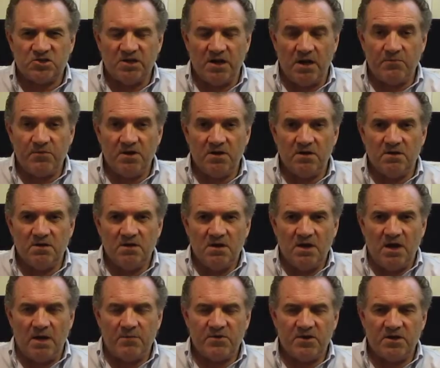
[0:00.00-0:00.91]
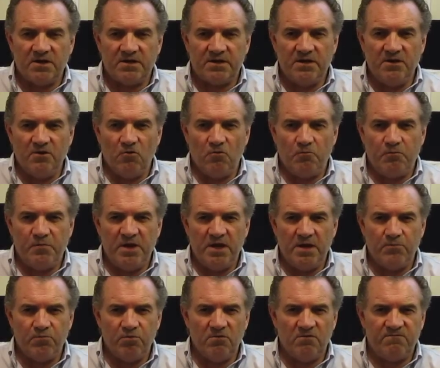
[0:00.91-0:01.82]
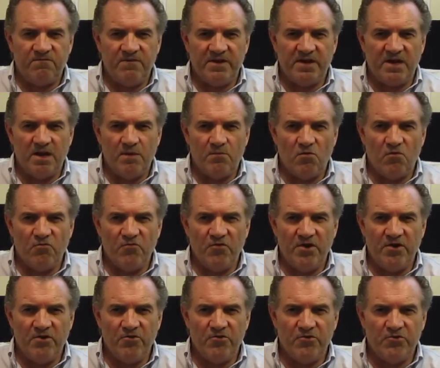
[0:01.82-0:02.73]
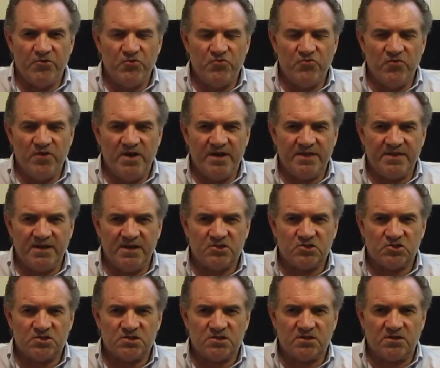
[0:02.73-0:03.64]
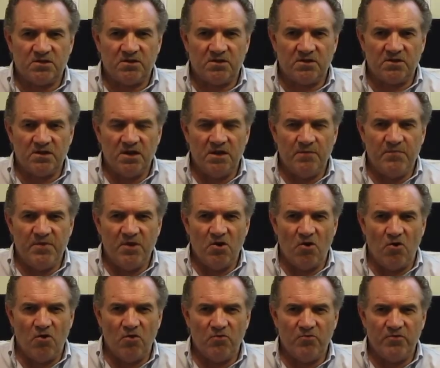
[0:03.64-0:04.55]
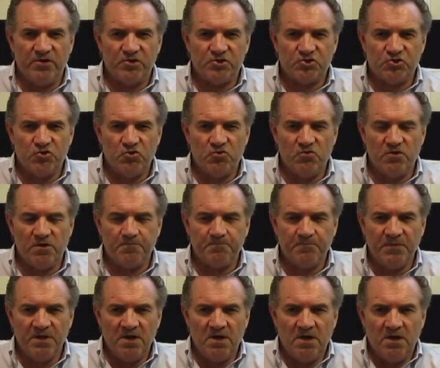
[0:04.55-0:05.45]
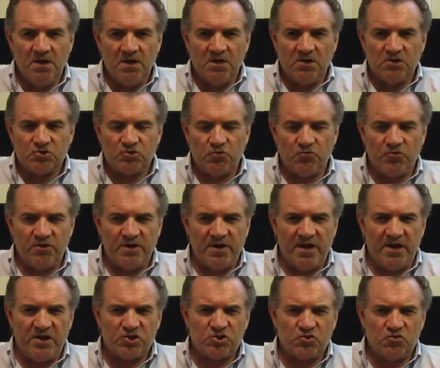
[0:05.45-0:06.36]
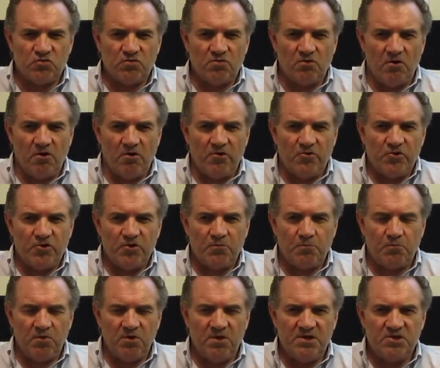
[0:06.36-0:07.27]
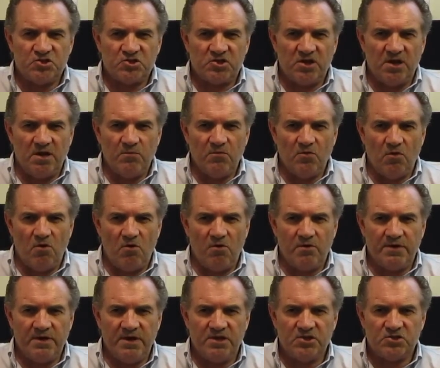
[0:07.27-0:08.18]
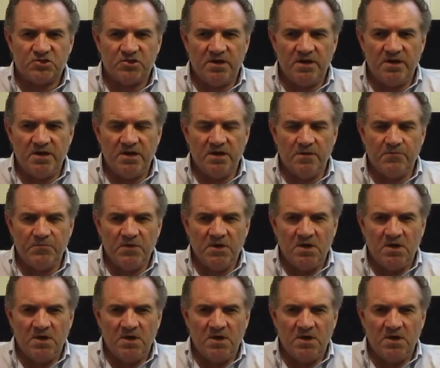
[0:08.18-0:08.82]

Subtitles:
and I'm gonna kill people if they come over here and do that. That's gonna be all there is to it. So the National Guard or the police come along and they say,